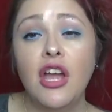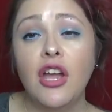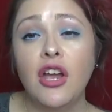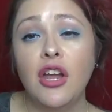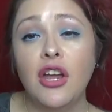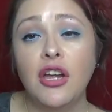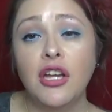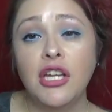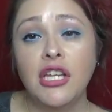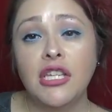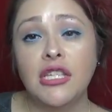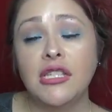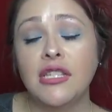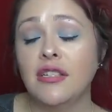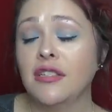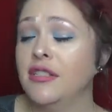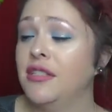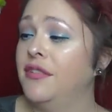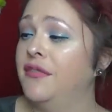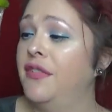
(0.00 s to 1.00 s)
Herdy's
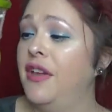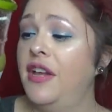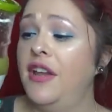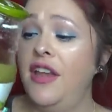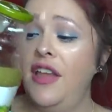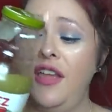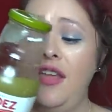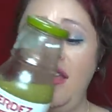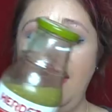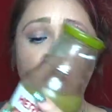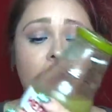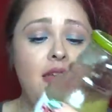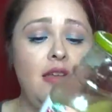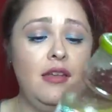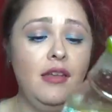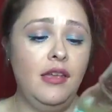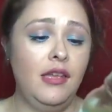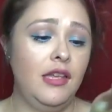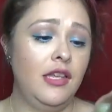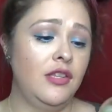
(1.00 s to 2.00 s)
Salsa Verde
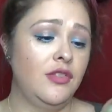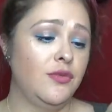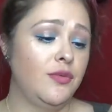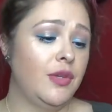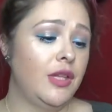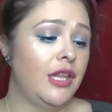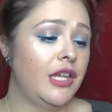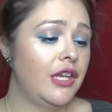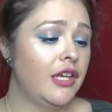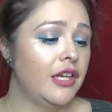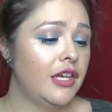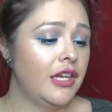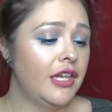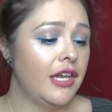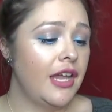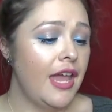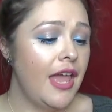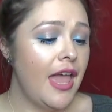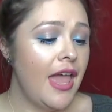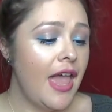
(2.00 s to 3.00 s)
is really good.